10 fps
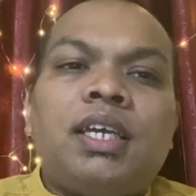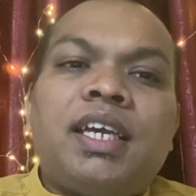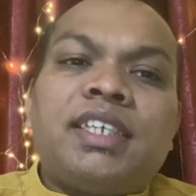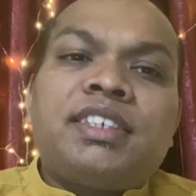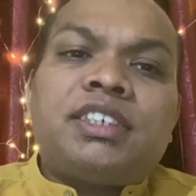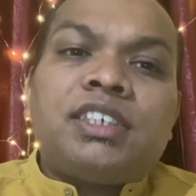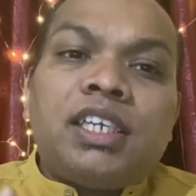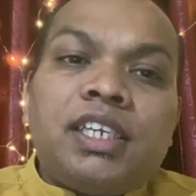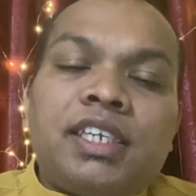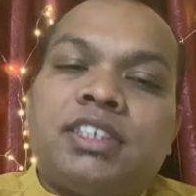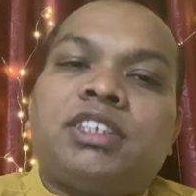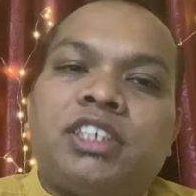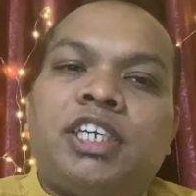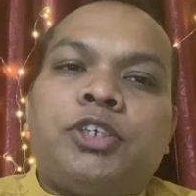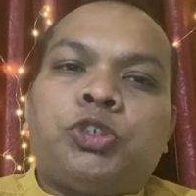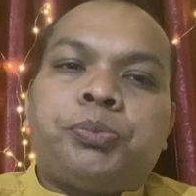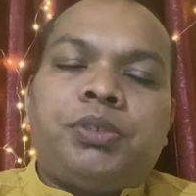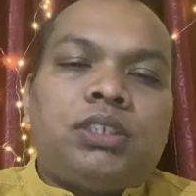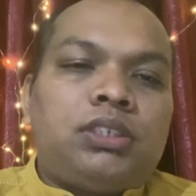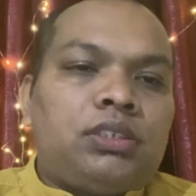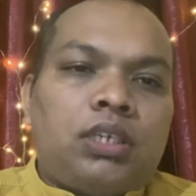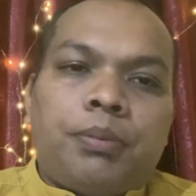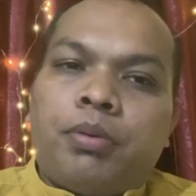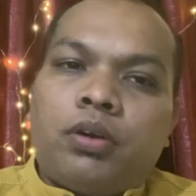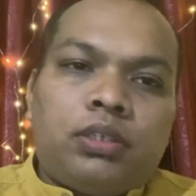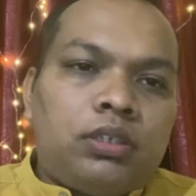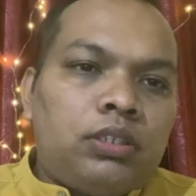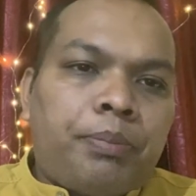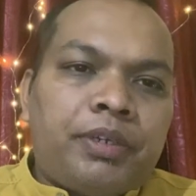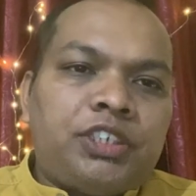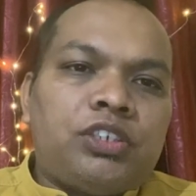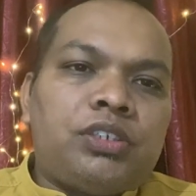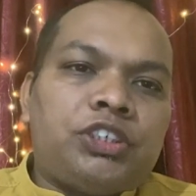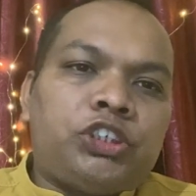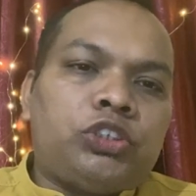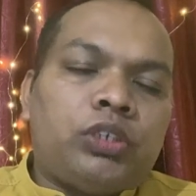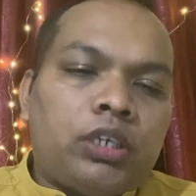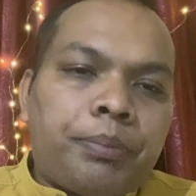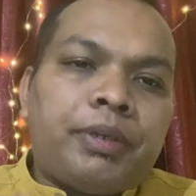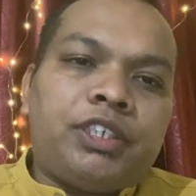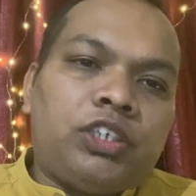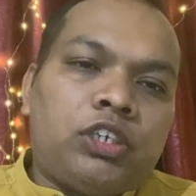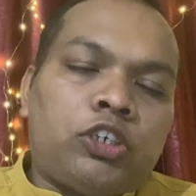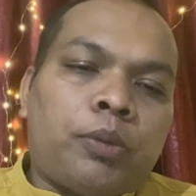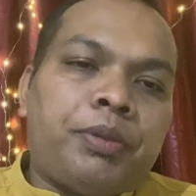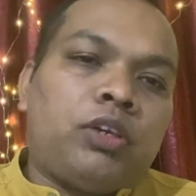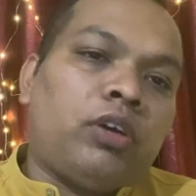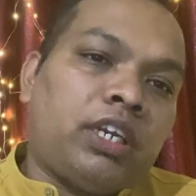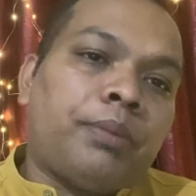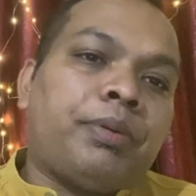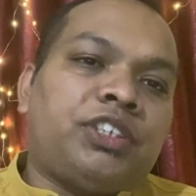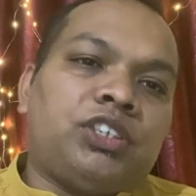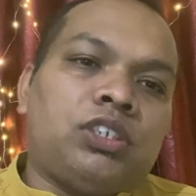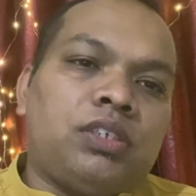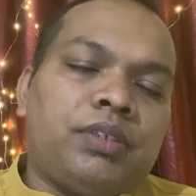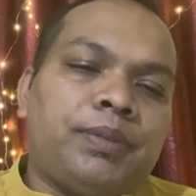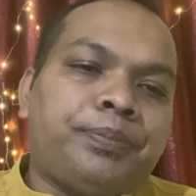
Is it really necessary to speak about the particular issue or a particular topic or in a particular way?